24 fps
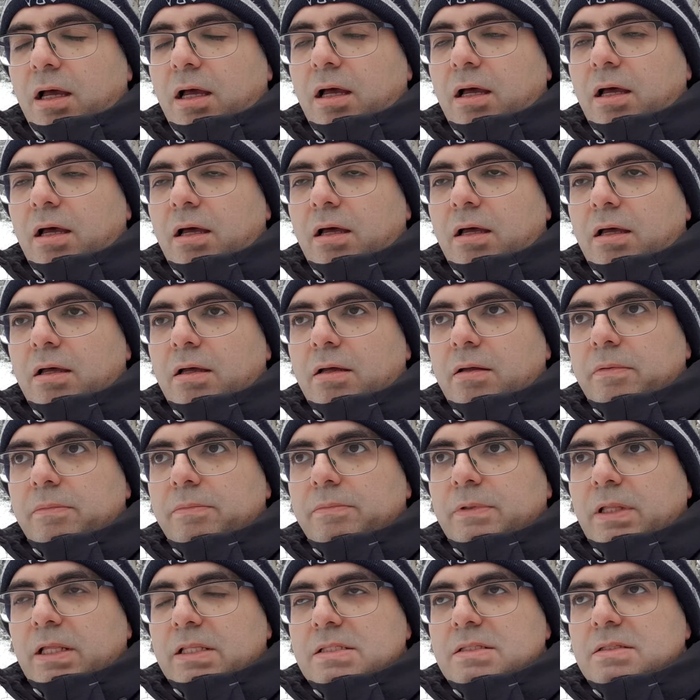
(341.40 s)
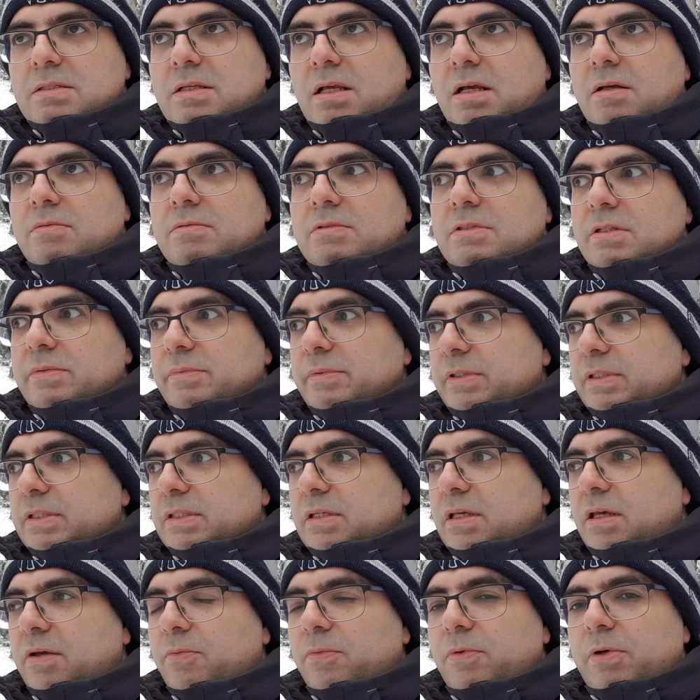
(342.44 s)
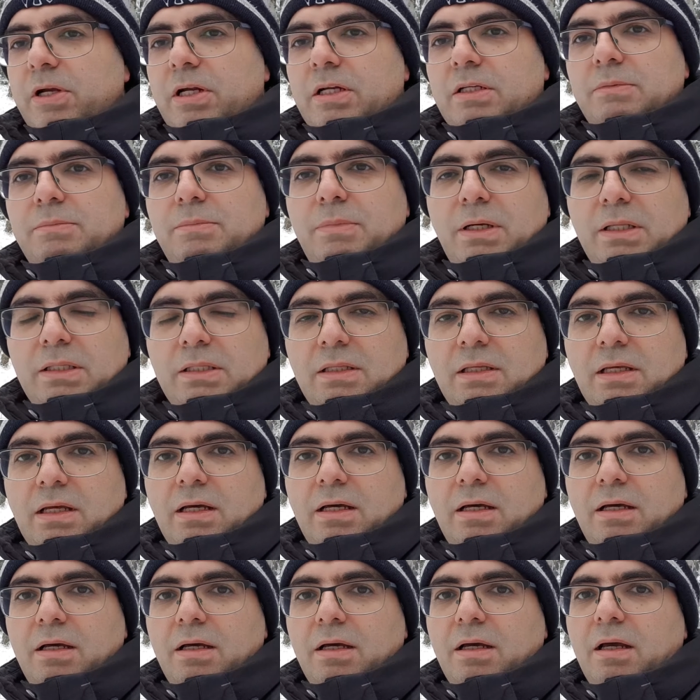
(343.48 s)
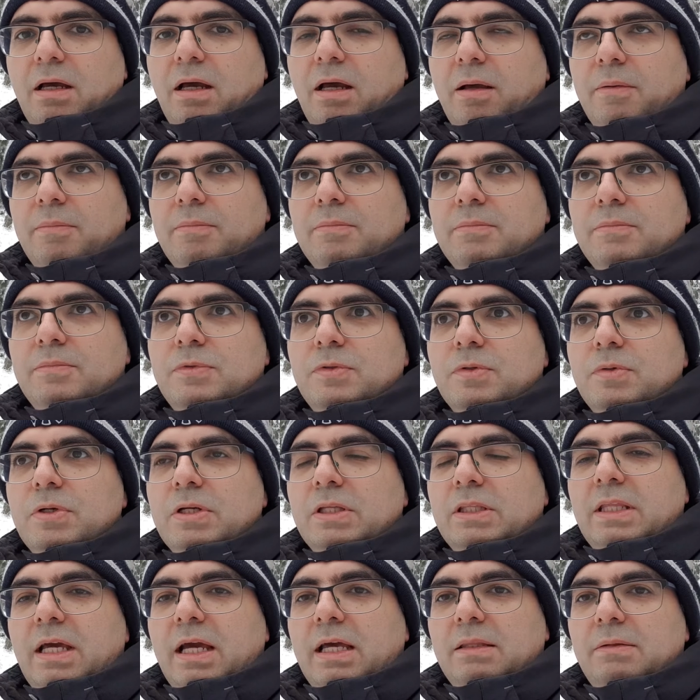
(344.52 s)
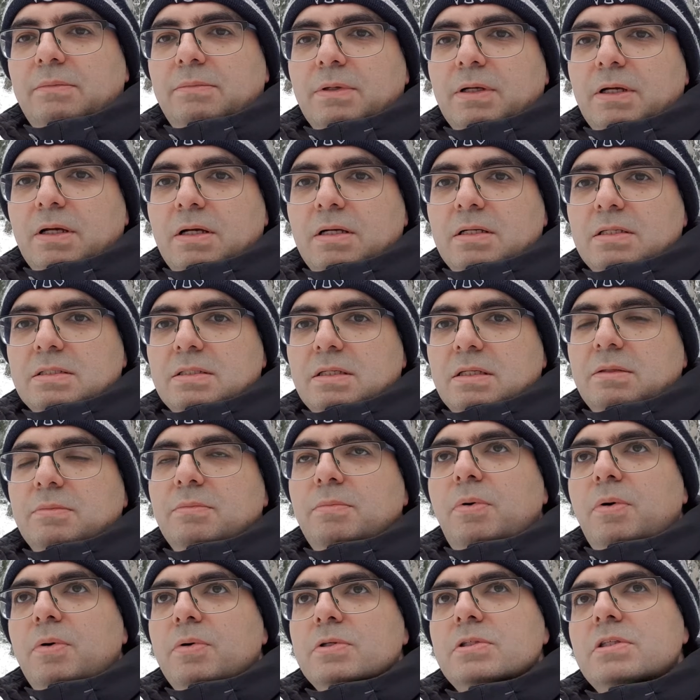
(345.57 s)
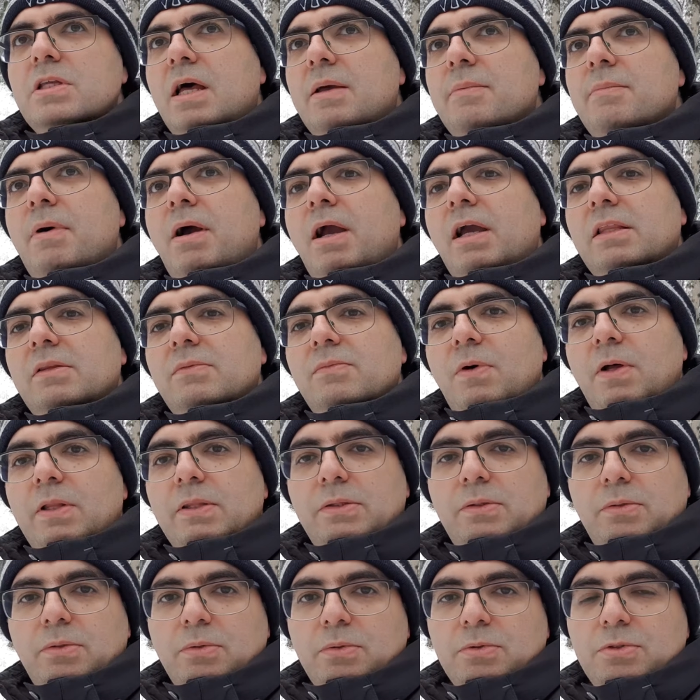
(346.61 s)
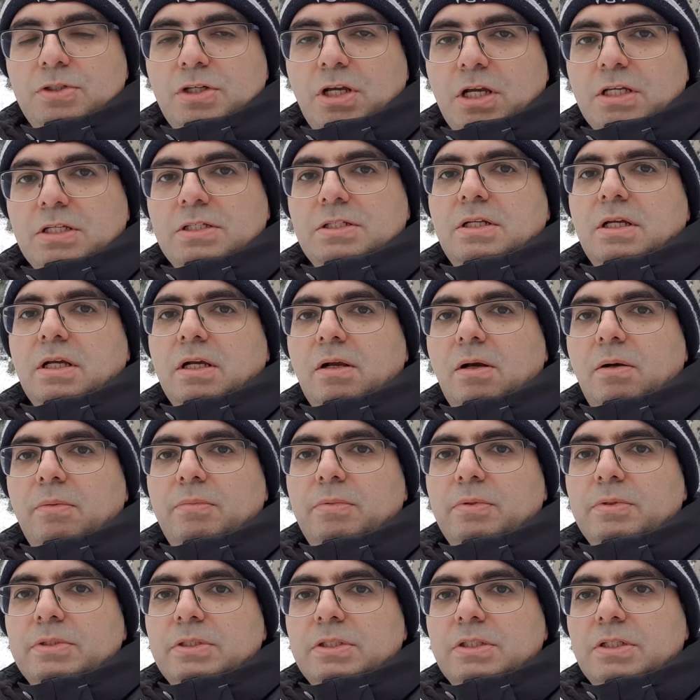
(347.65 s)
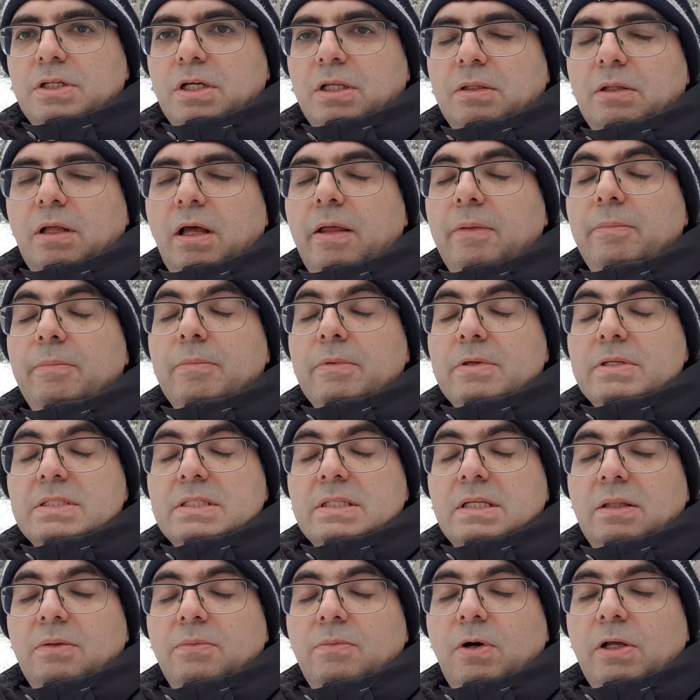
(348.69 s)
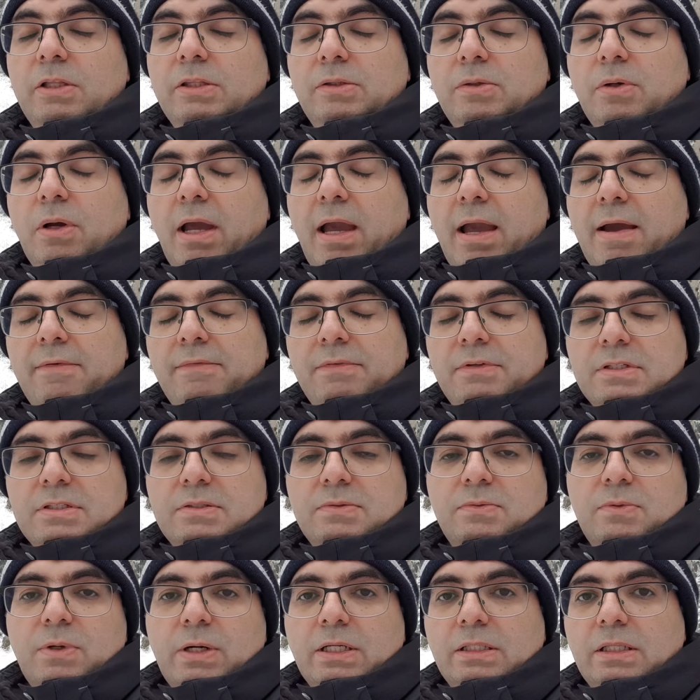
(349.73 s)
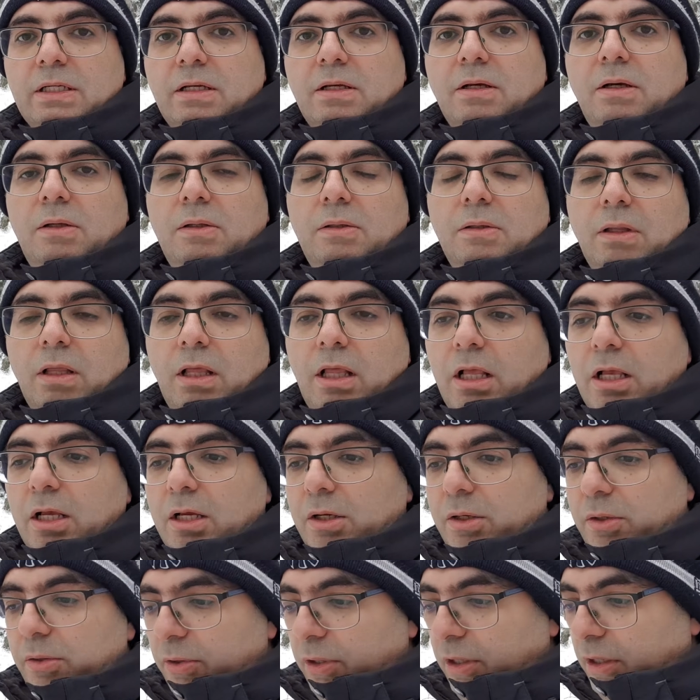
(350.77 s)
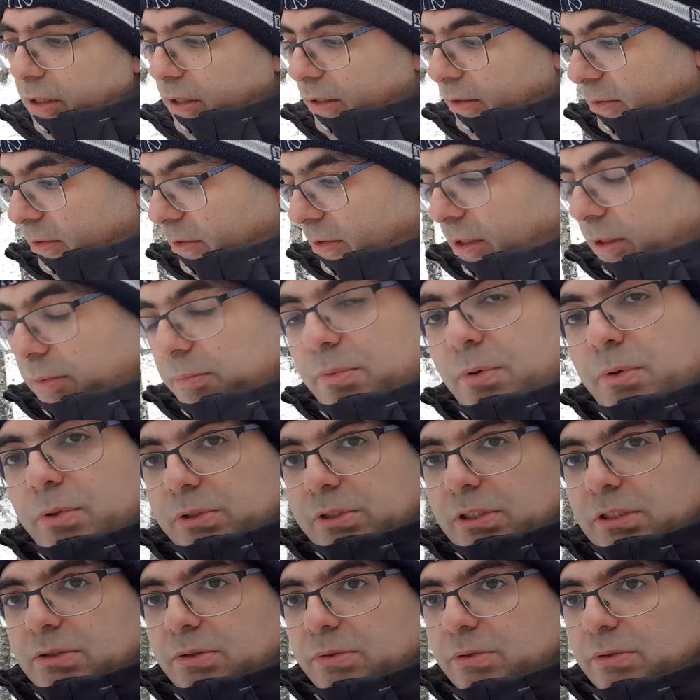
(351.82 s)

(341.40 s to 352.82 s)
That sounds a bit weird, but I'm doing that because in post I might want to change the composition and still want to have this vertical and portrait